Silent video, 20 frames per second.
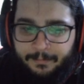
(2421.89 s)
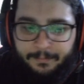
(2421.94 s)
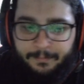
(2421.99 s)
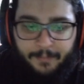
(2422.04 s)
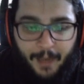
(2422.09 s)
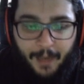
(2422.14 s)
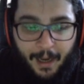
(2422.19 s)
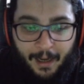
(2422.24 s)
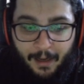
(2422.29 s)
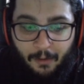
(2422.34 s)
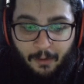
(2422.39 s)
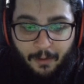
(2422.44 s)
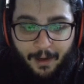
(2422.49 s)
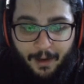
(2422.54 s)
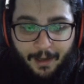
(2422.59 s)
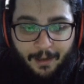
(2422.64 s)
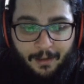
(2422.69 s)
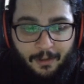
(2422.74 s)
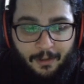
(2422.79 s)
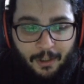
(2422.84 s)

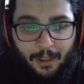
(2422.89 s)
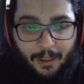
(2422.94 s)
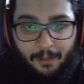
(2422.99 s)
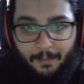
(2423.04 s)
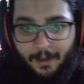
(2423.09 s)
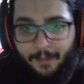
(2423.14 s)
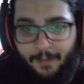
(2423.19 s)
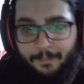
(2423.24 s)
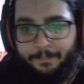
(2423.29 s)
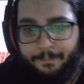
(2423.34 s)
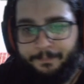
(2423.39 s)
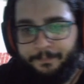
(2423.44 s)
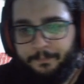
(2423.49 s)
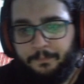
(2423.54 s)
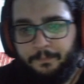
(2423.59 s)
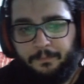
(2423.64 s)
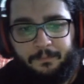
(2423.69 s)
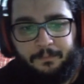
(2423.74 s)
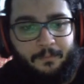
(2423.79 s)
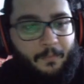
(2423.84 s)
Anyway, gentlemen,
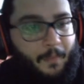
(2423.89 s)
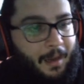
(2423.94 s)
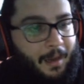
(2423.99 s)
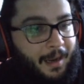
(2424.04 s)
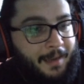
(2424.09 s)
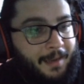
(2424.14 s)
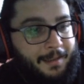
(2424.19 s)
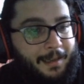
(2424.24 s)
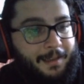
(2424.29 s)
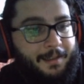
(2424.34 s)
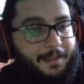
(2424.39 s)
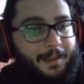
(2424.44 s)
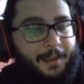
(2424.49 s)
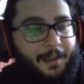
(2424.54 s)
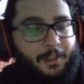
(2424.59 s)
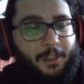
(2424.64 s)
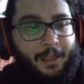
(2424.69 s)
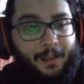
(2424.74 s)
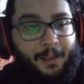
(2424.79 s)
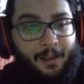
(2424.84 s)
as I
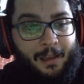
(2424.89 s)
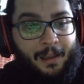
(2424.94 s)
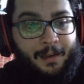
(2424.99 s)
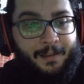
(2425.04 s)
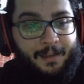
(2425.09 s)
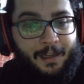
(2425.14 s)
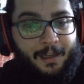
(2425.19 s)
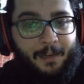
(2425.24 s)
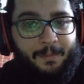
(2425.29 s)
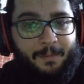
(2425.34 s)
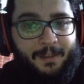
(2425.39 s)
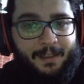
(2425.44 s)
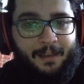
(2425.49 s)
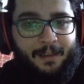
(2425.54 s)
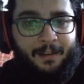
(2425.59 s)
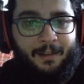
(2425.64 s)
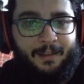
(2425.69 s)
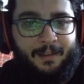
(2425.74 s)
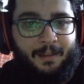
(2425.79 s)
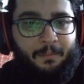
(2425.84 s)
said, Shadowland is gonna be
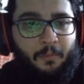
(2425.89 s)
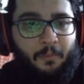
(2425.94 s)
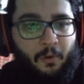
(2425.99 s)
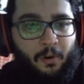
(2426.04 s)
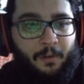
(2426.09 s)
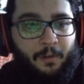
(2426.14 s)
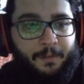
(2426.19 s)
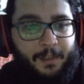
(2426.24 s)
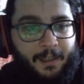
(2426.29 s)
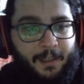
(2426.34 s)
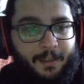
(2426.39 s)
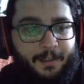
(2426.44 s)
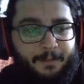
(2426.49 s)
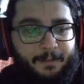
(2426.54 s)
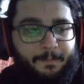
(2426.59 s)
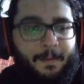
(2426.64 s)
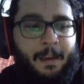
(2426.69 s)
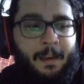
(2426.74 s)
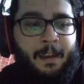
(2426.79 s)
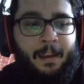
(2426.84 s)
sending some more of these,
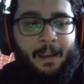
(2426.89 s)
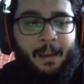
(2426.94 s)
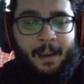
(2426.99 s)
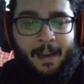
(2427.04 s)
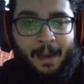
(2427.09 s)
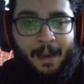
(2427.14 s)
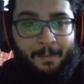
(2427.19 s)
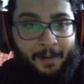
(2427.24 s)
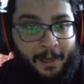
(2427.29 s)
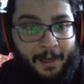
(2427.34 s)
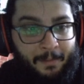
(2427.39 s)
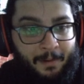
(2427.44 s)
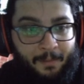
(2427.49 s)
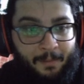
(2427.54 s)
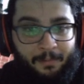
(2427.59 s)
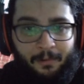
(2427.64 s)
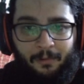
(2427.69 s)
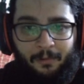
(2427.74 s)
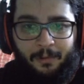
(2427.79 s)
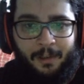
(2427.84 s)
and I'm gonna be
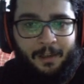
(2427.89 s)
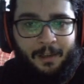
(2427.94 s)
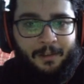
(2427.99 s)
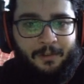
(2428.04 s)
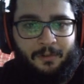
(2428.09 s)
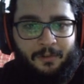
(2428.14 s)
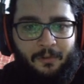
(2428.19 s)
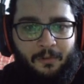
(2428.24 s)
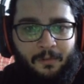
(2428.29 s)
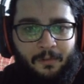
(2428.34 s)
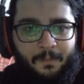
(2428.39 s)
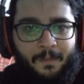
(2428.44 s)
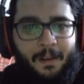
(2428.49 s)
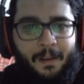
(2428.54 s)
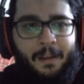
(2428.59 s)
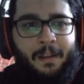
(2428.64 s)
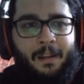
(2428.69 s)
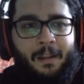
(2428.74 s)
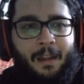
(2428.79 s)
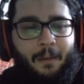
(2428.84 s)
uploading it soon.
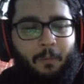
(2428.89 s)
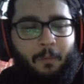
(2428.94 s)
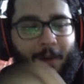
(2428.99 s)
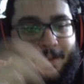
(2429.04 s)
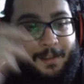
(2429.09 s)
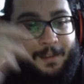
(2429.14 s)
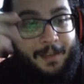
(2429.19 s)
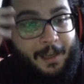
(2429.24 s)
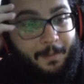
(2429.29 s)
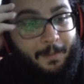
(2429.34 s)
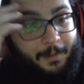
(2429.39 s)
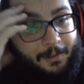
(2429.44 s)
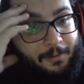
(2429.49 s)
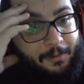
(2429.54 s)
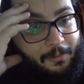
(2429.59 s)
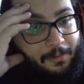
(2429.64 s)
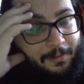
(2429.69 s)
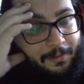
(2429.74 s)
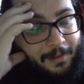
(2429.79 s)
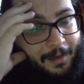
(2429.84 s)
I wasn't able
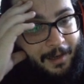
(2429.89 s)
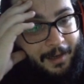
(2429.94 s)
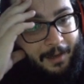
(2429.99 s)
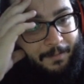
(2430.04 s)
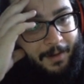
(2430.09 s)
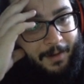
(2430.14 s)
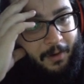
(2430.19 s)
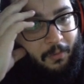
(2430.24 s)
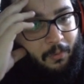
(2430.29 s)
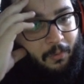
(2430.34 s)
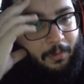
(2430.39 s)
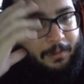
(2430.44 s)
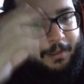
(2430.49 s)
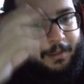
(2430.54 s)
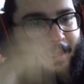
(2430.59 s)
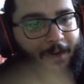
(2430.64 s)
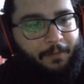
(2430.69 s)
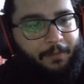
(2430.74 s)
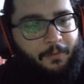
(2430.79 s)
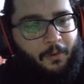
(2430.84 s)
to think of a cool
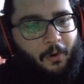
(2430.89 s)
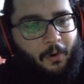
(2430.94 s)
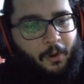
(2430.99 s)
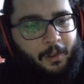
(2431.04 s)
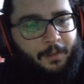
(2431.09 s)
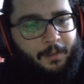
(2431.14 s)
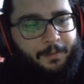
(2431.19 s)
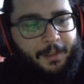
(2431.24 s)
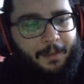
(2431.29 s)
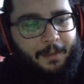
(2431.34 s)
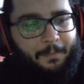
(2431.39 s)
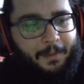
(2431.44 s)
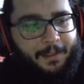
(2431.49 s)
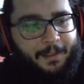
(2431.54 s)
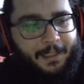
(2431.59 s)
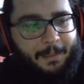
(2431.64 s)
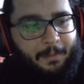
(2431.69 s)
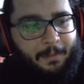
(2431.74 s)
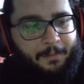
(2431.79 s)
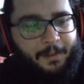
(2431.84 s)
deck for all of them, but
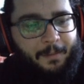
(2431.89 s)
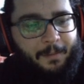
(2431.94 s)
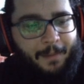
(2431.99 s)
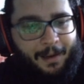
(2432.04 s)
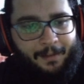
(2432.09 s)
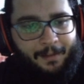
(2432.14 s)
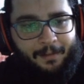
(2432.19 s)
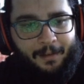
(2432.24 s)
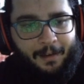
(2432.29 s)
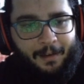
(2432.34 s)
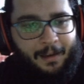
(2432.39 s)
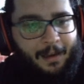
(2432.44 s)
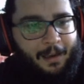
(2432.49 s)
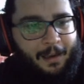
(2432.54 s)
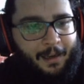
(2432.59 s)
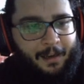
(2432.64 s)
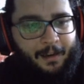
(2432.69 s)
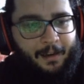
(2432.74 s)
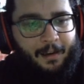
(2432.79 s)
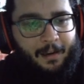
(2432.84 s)
some of them I think
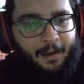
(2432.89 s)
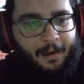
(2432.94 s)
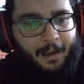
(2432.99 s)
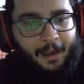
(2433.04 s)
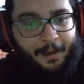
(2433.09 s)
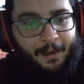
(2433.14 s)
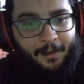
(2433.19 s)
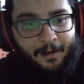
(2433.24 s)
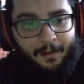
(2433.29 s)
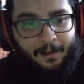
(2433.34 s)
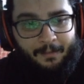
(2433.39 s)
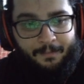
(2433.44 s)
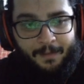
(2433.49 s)
I kinda